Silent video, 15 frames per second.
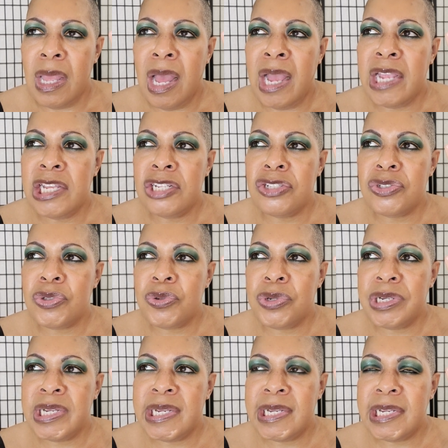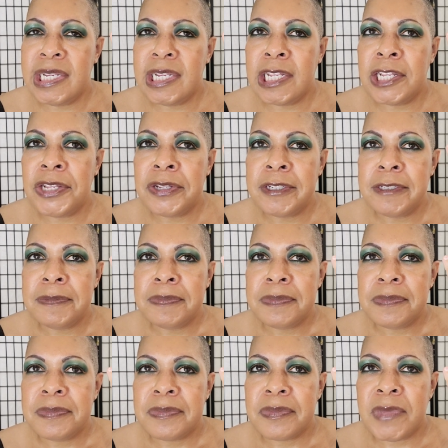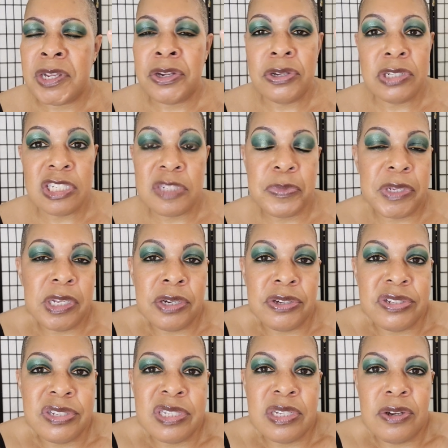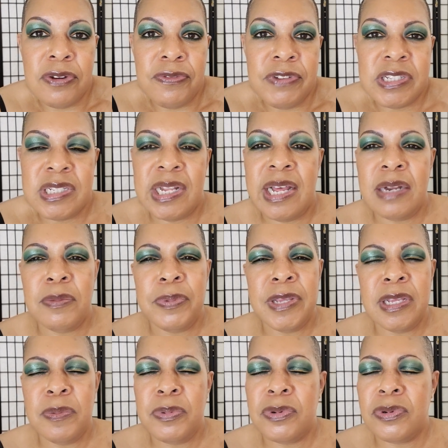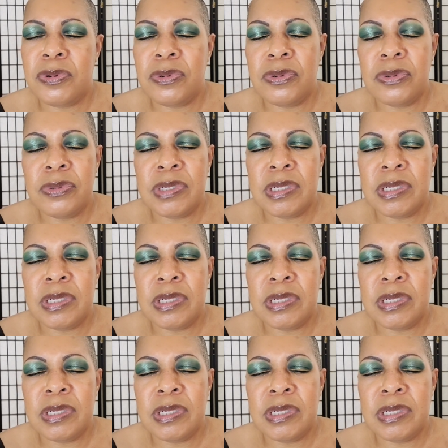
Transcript: I enjoy her just being herself because a lot of people